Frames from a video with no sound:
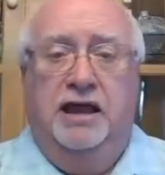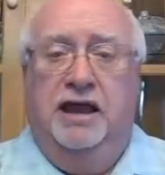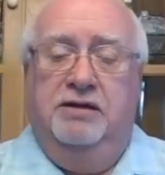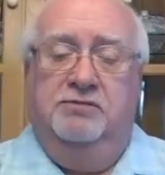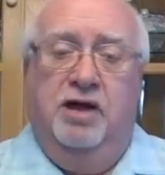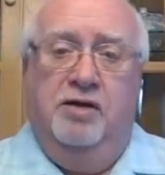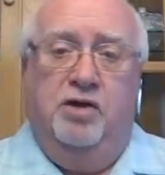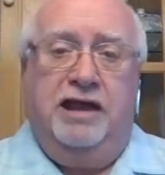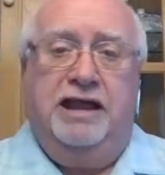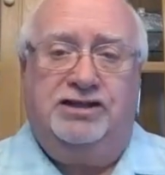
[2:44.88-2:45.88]
and
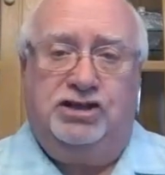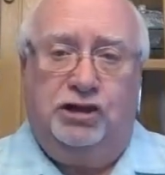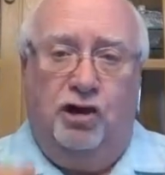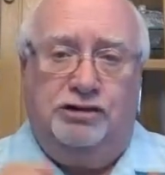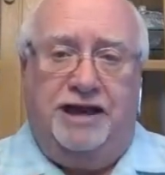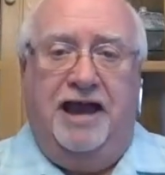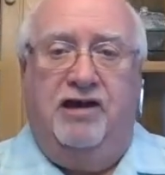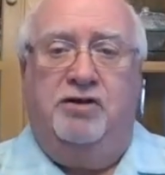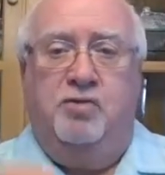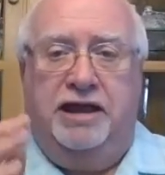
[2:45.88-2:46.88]
we get slowed
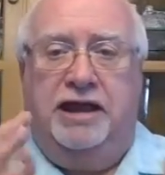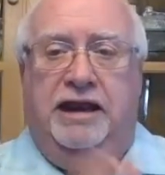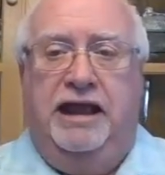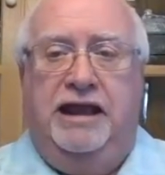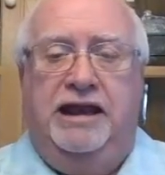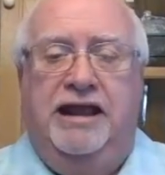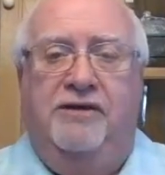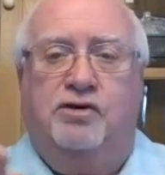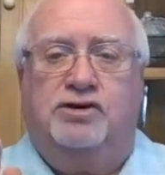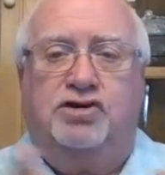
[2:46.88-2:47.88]
down and we get hit. And
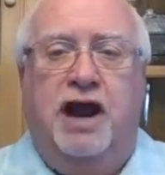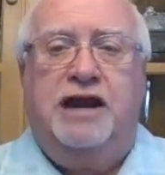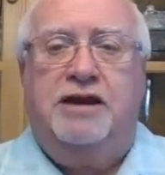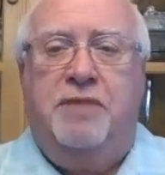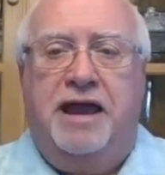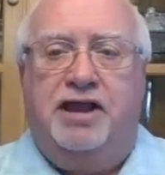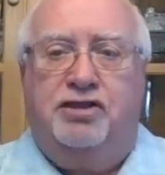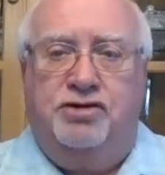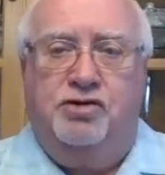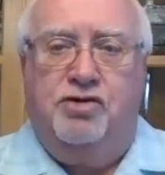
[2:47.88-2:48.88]
if we're trying to make
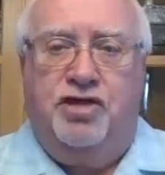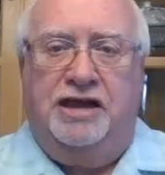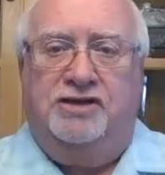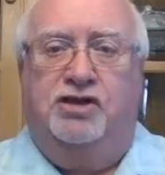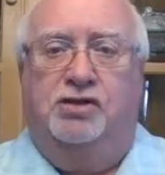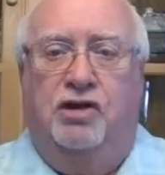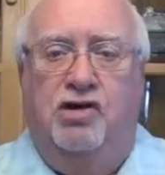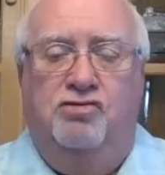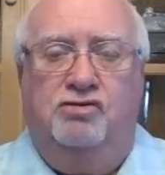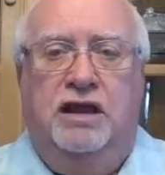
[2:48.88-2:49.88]
it through things
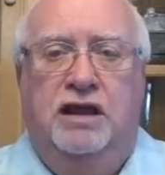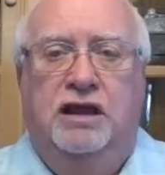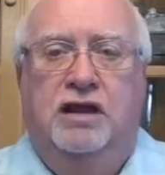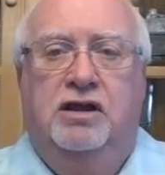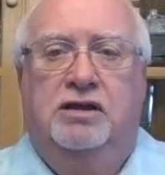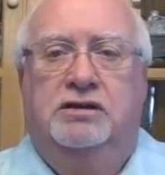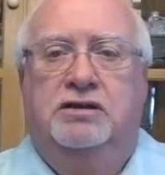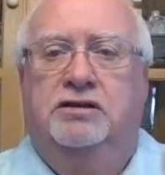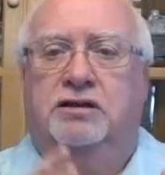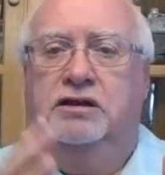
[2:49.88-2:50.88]
alone,
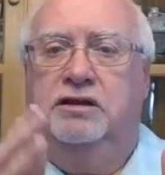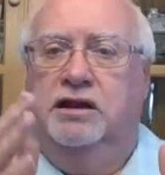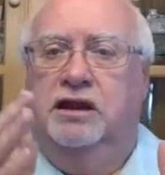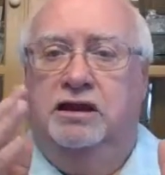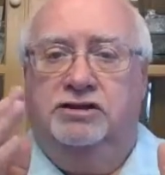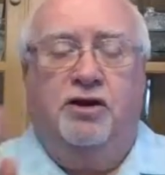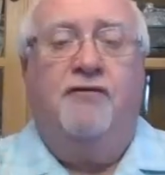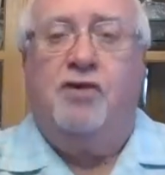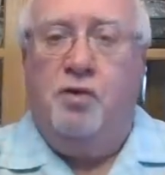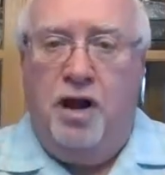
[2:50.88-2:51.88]
it's
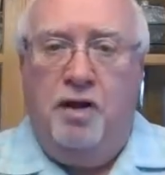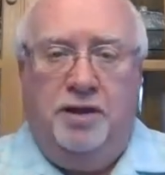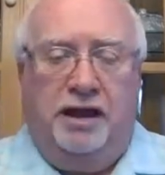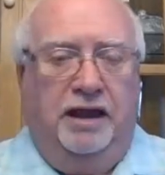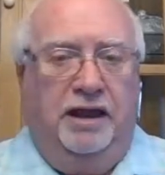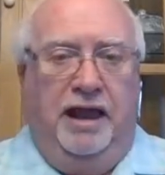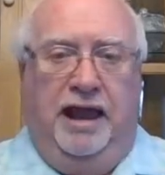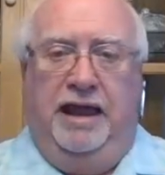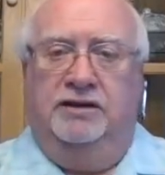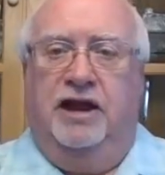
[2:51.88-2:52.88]
overwhelming.
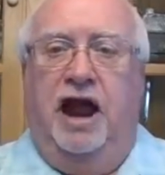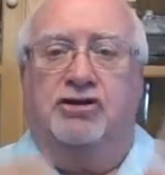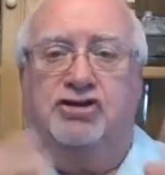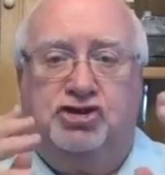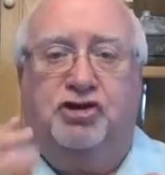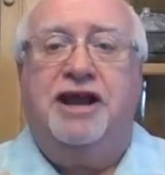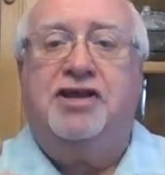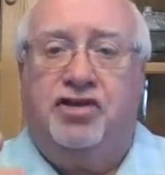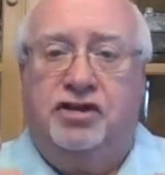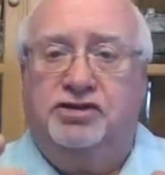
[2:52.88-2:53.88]
And our
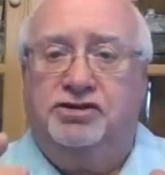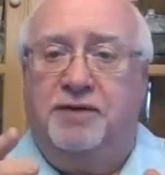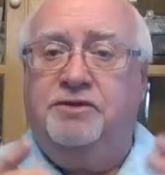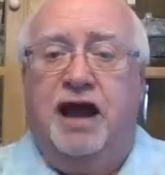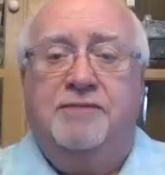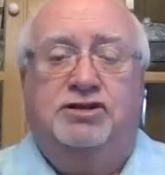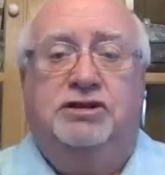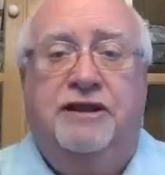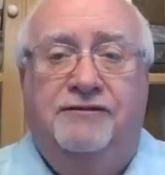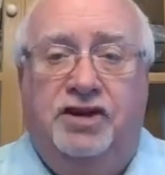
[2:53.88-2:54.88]
strength sometimes
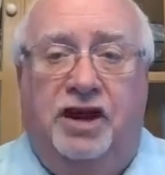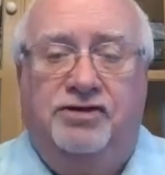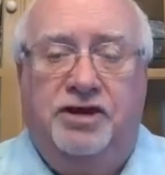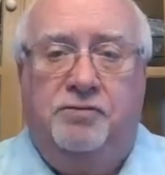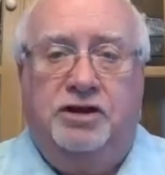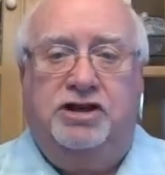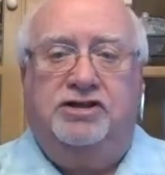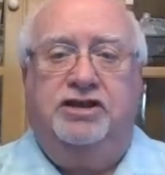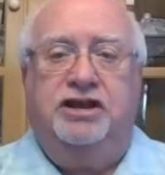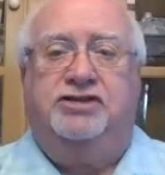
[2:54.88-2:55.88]
leaves us, and we
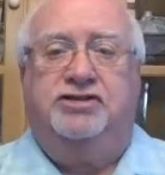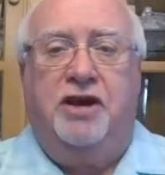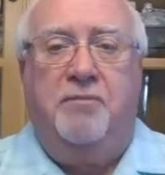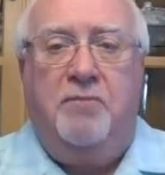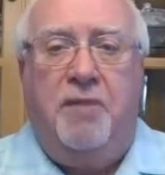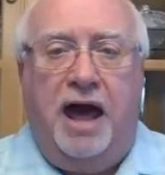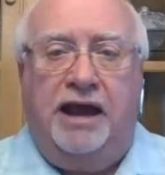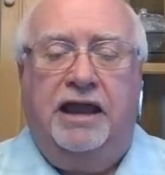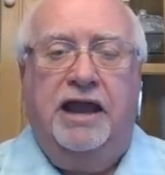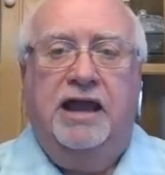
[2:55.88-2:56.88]
just need
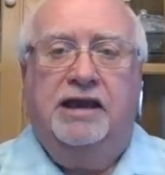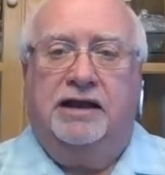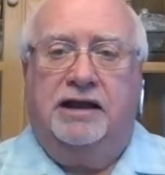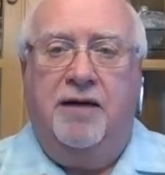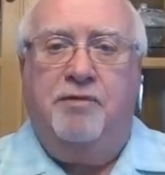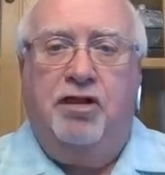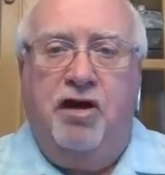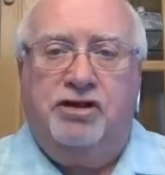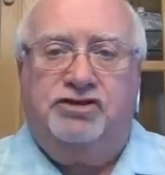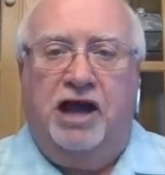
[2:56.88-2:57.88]
somebody to come
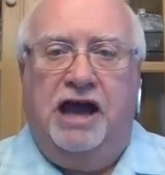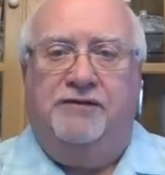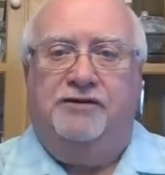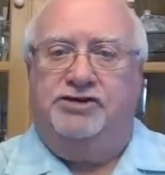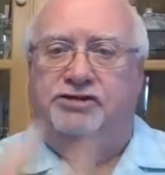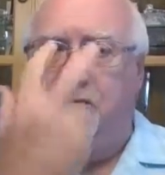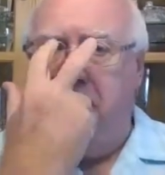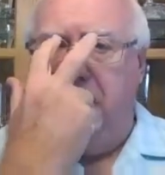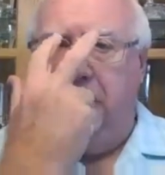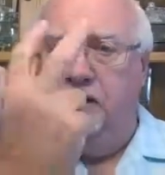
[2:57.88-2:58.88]
alongside of us,
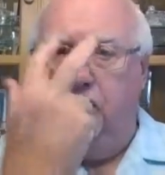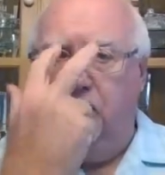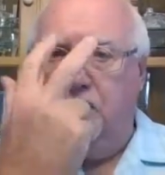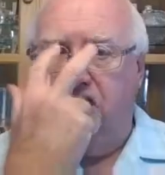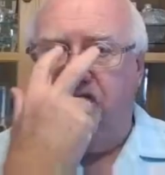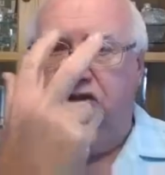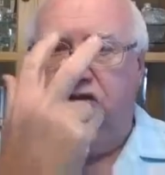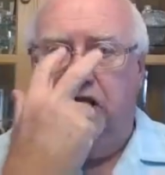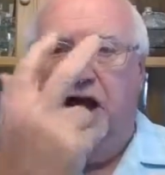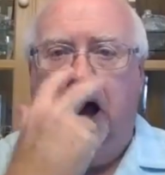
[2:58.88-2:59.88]
somebody to look us in
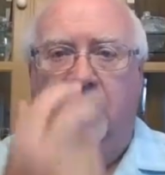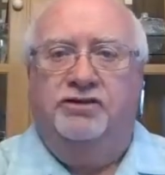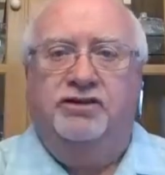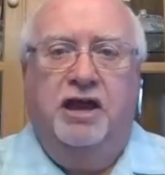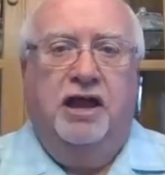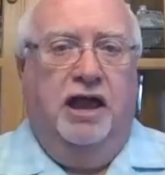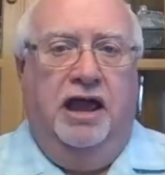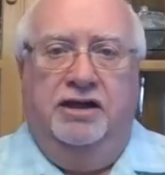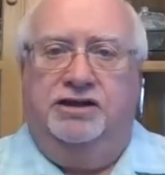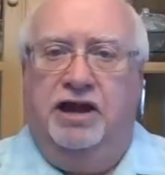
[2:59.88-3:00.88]
the eyes
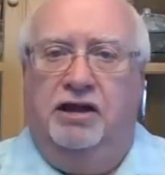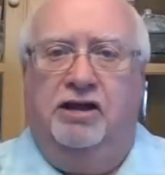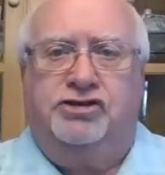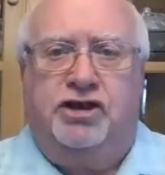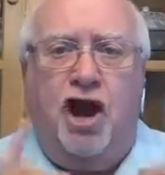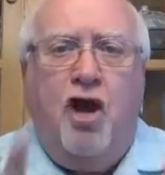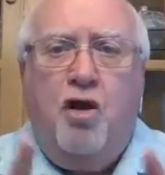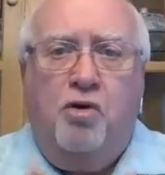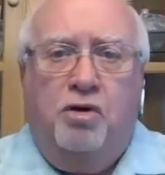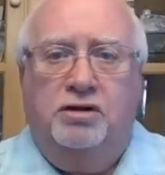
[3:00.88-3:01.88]
and tell us,
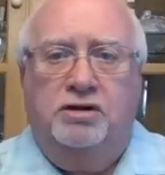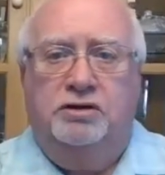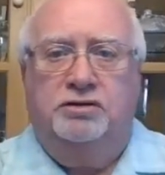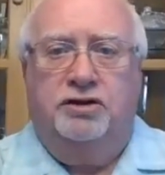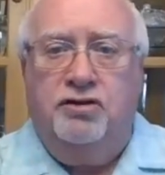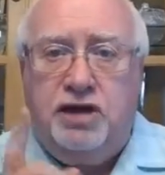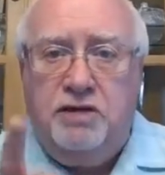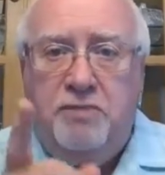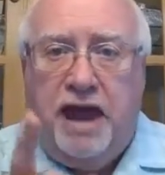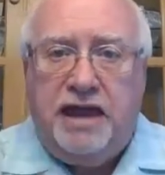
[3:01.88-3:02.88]
"Go! You
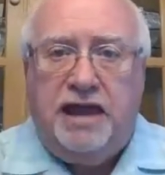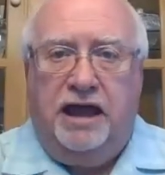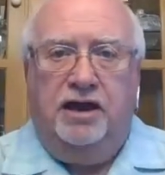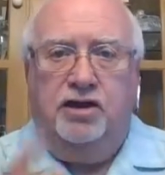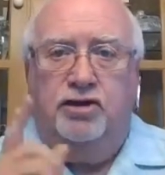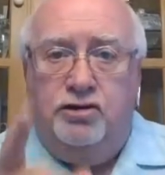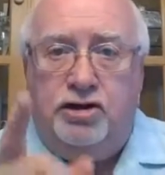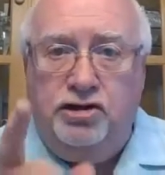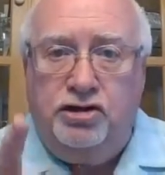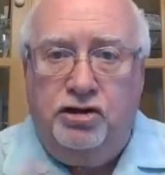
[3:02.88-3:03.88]
can make it. You
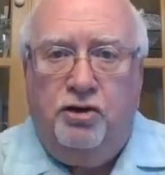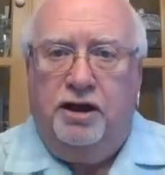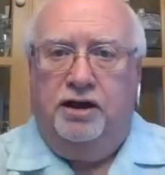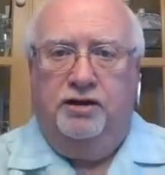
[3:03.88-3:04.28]
can do it.